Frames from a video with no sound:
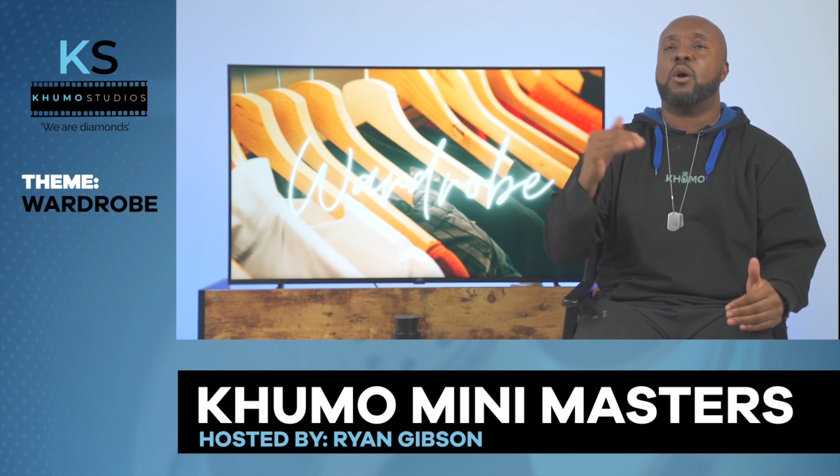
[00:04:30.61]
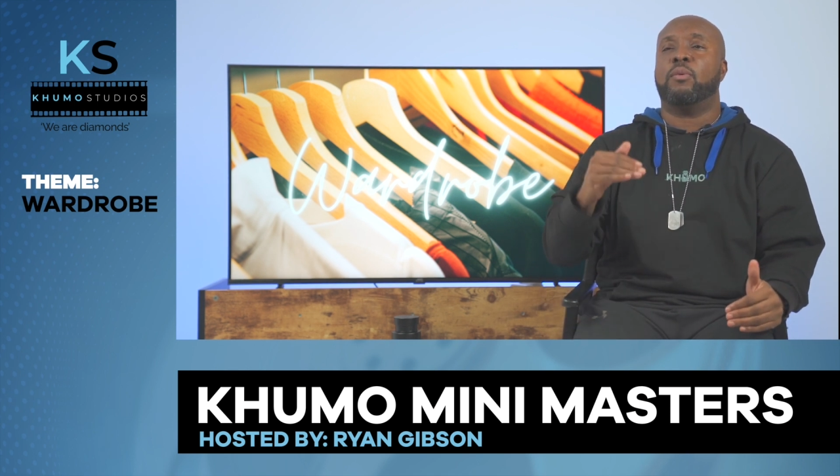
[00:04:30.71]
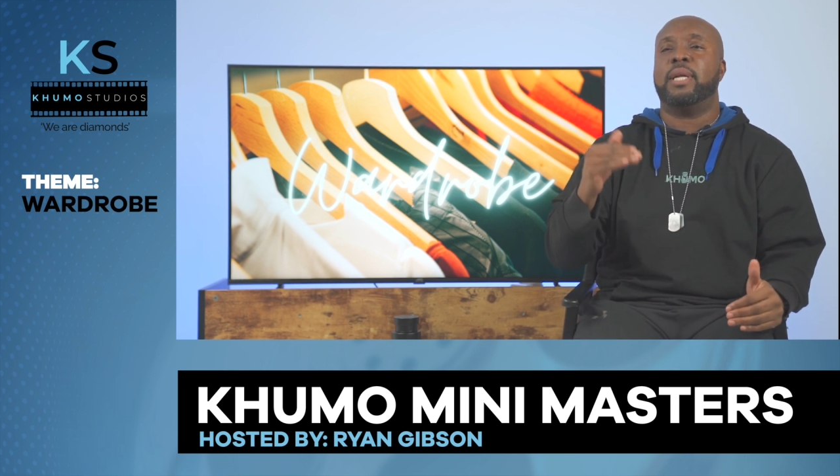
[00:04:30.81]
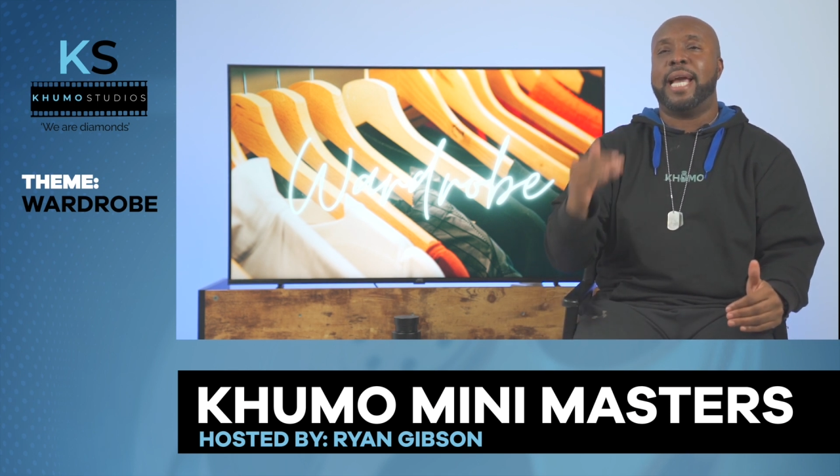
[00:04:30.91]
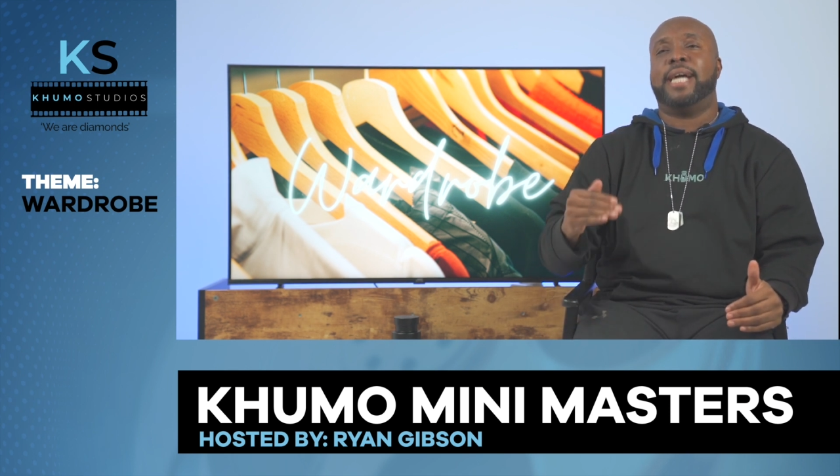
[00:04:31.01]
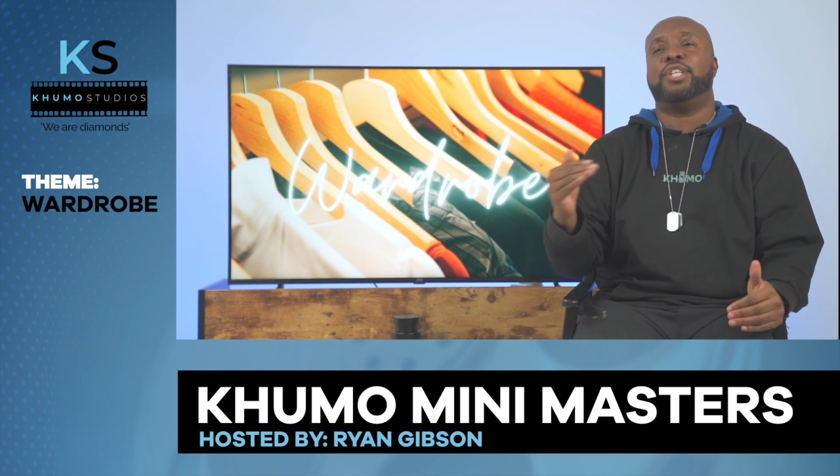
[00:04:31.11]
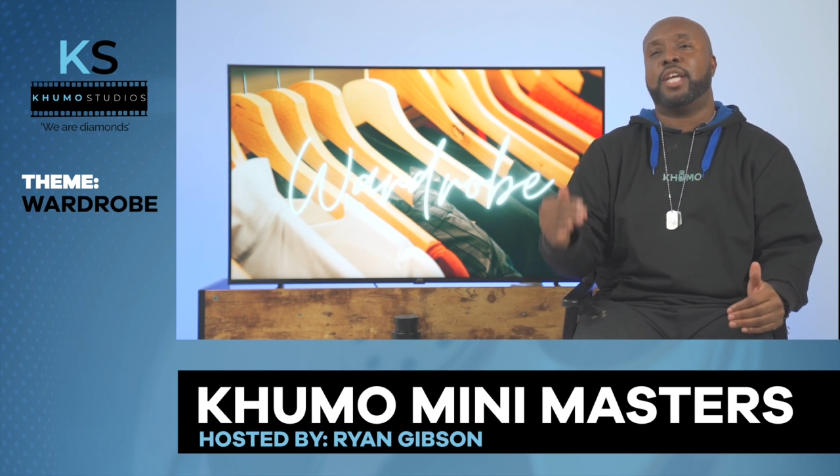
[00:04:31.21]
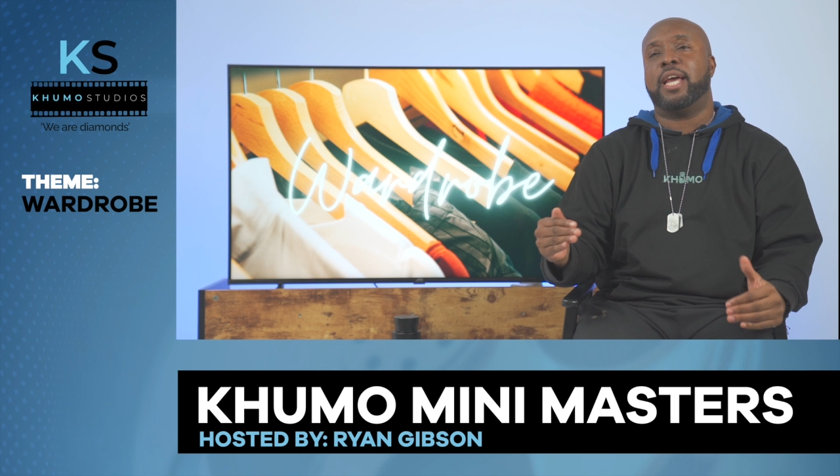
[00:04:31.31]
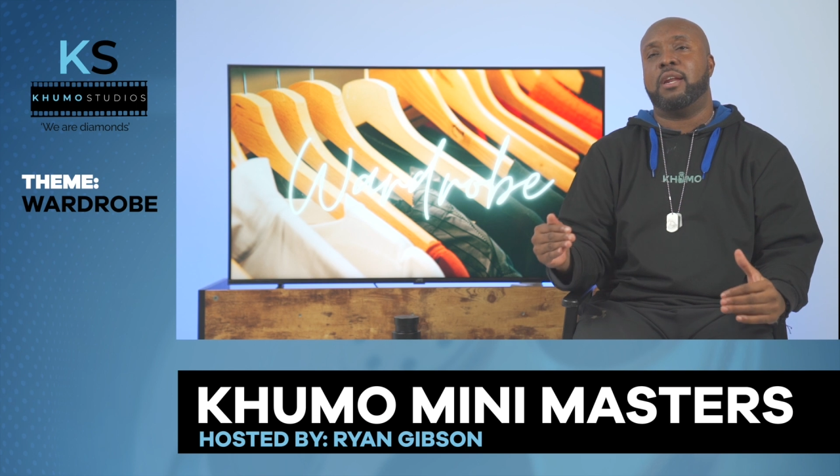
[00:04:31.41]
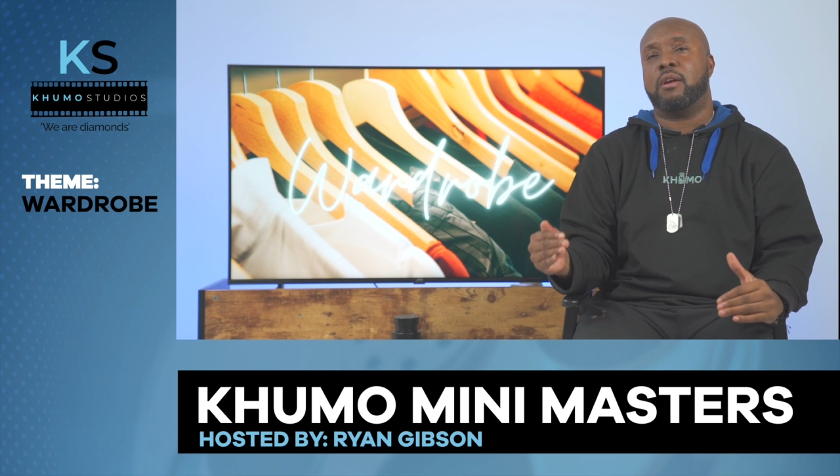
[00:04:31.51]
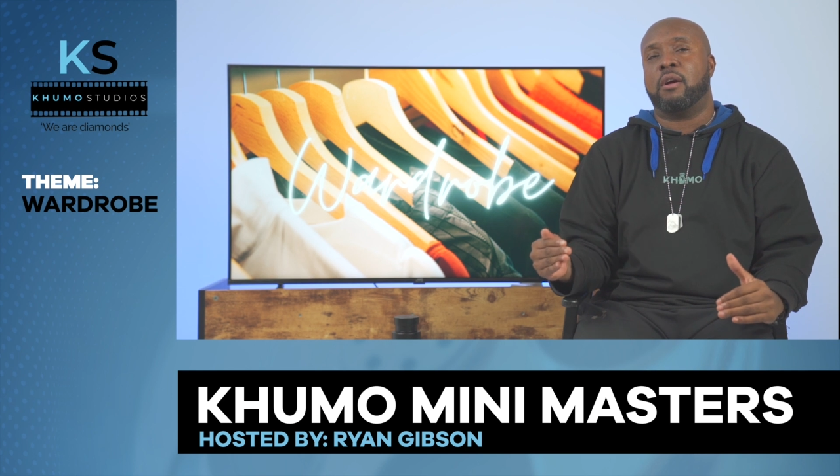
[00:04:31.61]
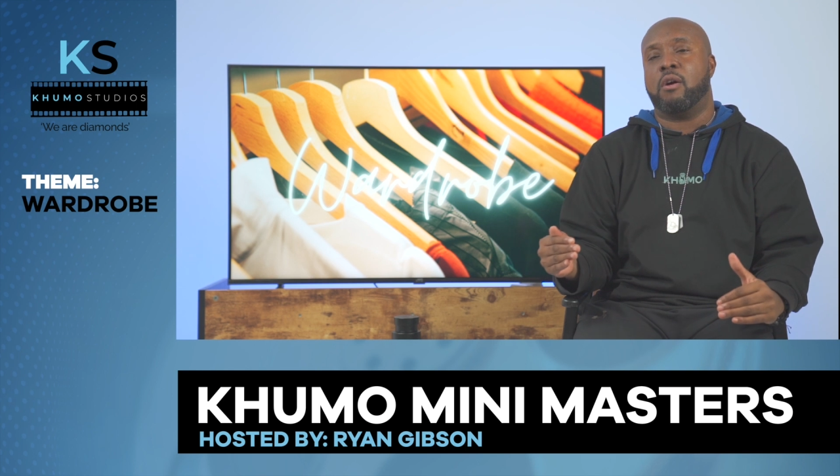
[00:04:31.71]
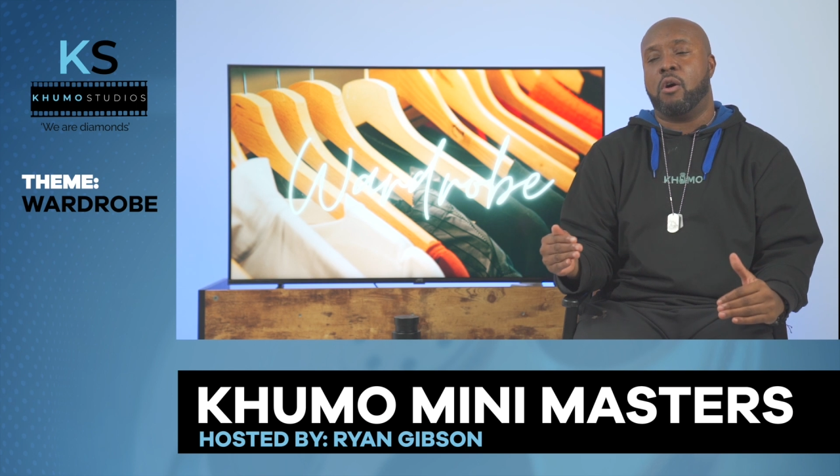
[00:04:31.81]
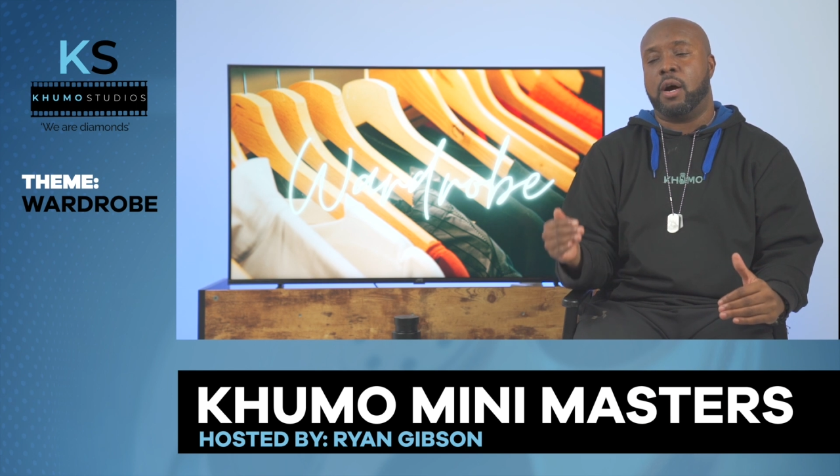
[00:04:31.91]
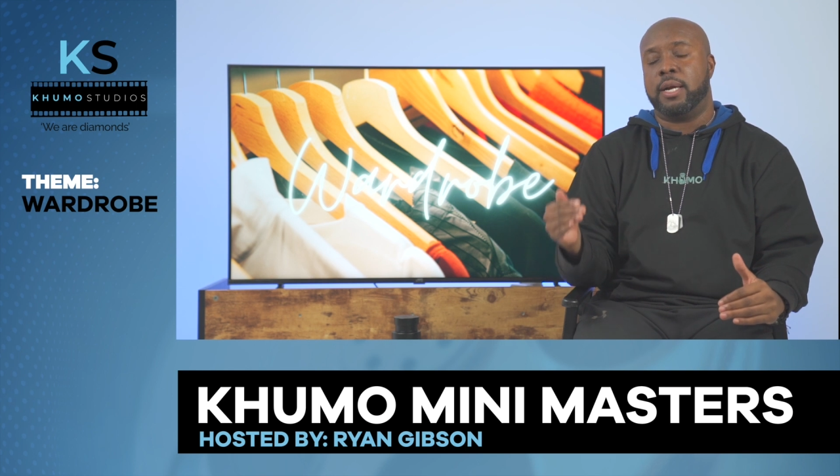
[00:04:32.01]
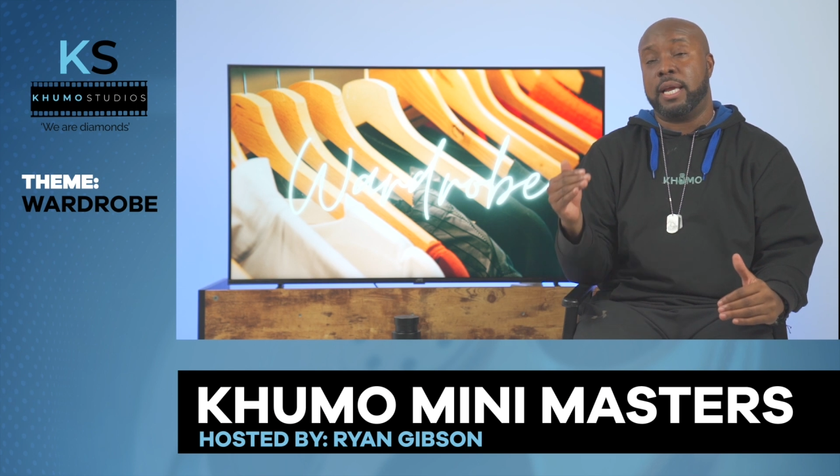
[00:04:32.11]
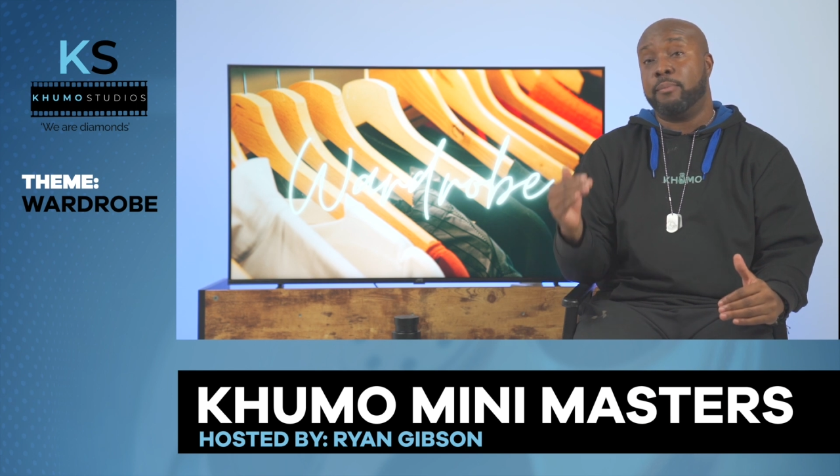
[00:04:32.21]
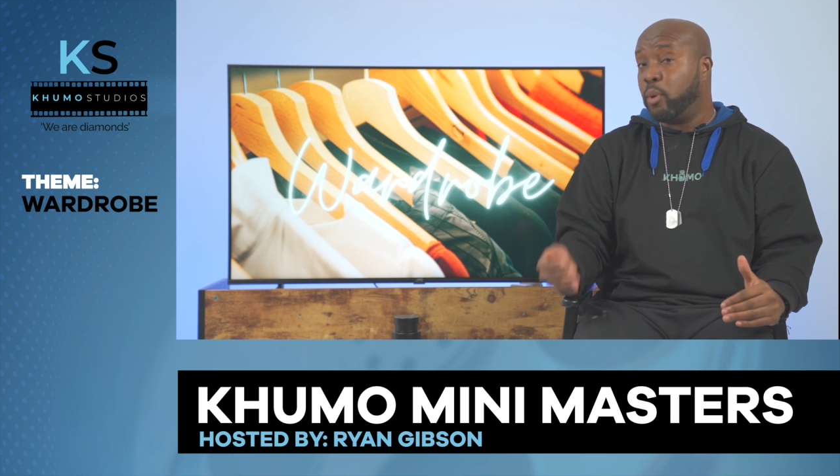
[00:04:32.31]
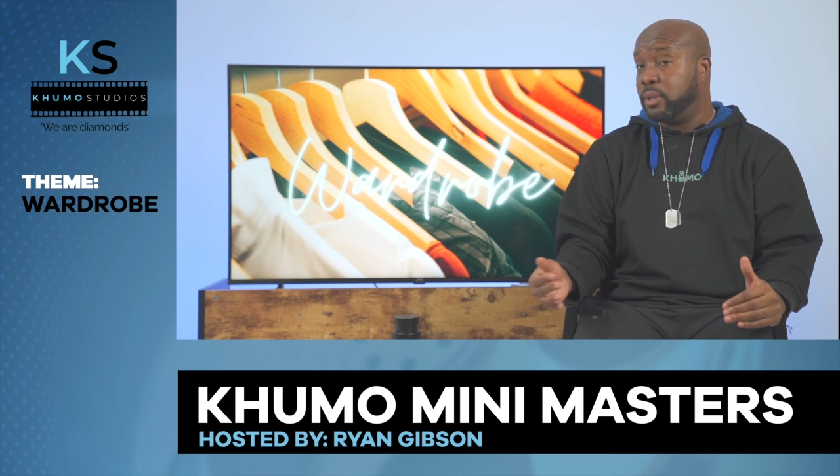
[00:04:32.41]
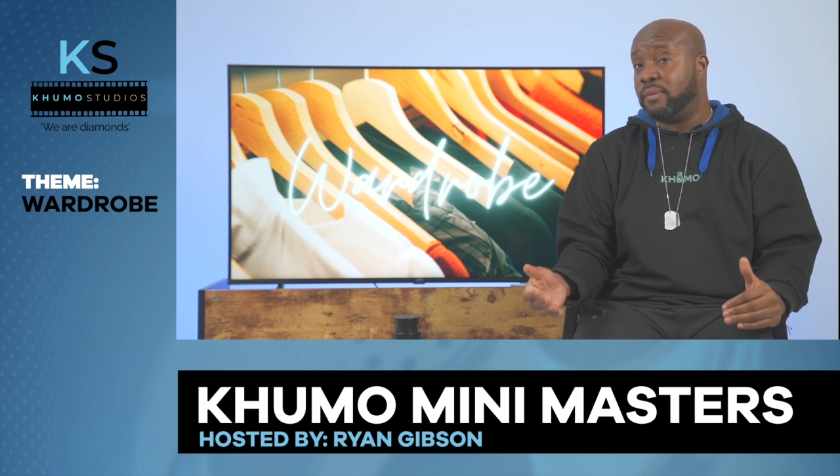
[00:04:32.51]
only educated her on the
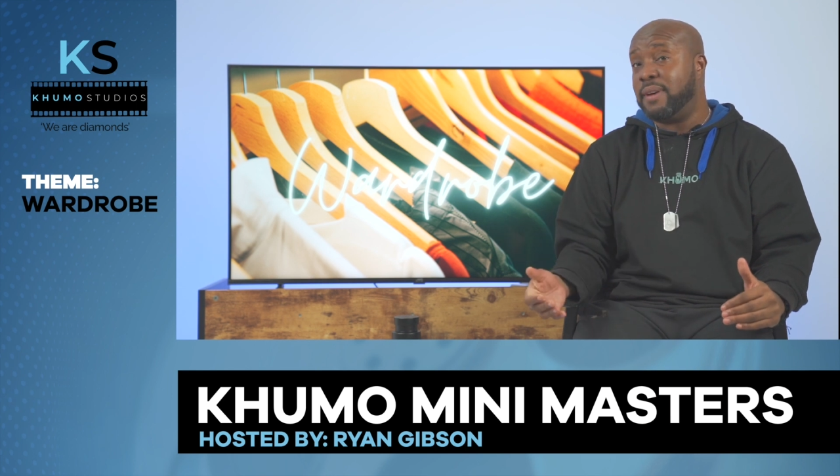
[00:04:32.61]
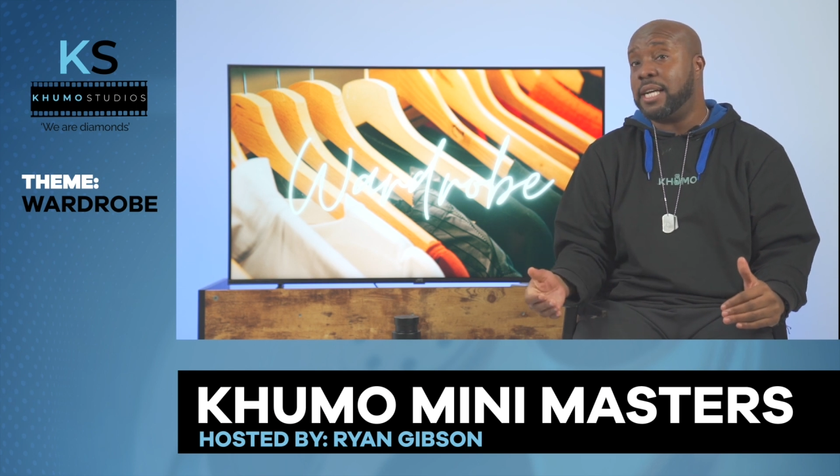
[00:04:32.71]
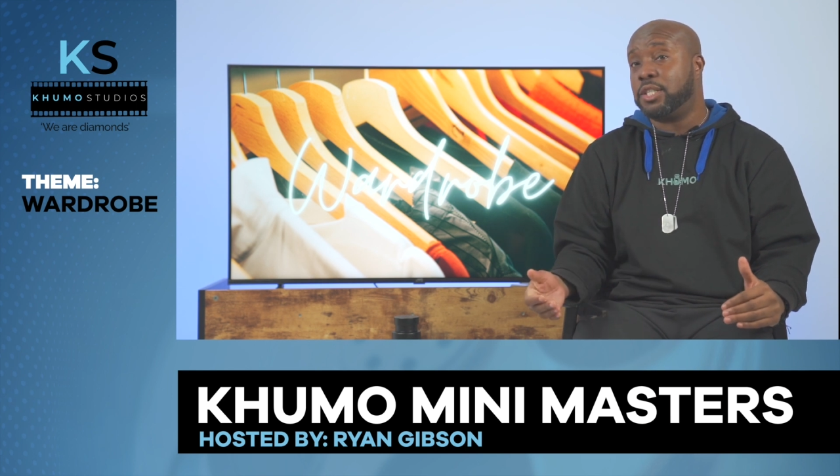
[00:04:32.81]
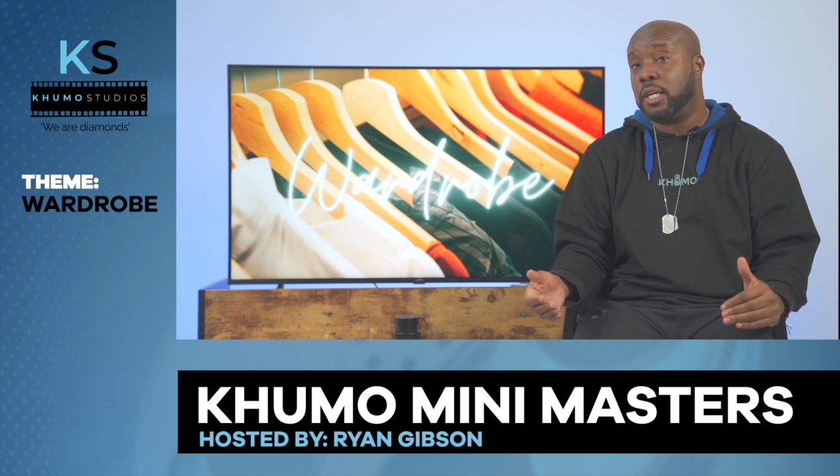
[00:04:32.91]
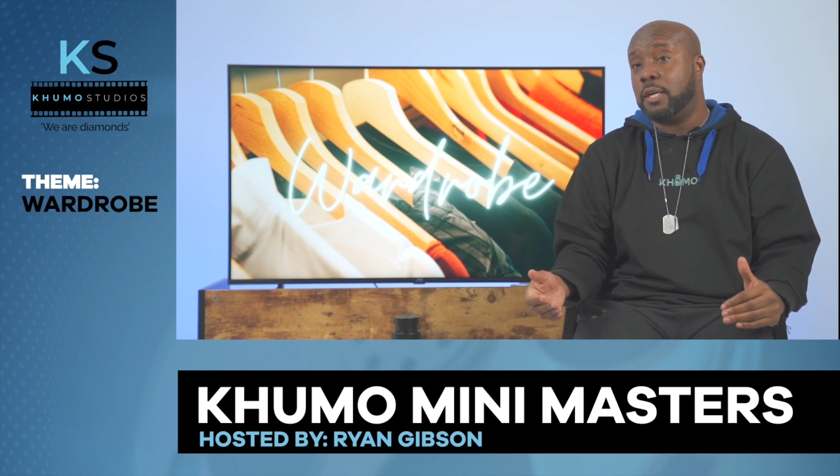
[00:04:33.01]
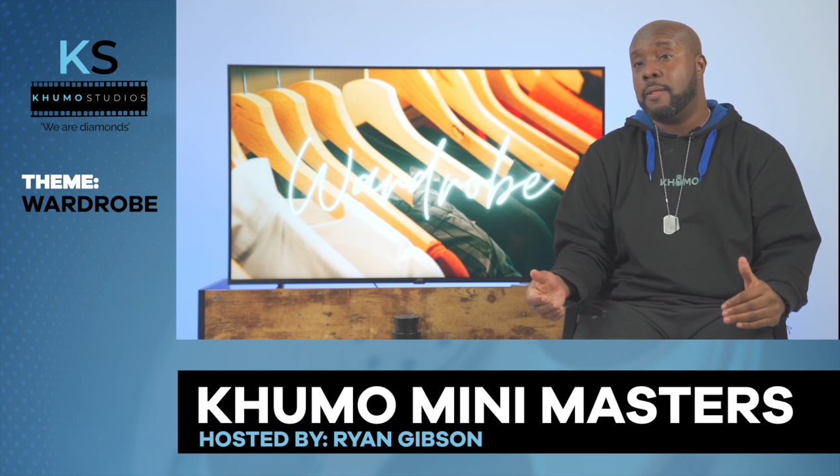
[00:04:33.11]
importance of fashion,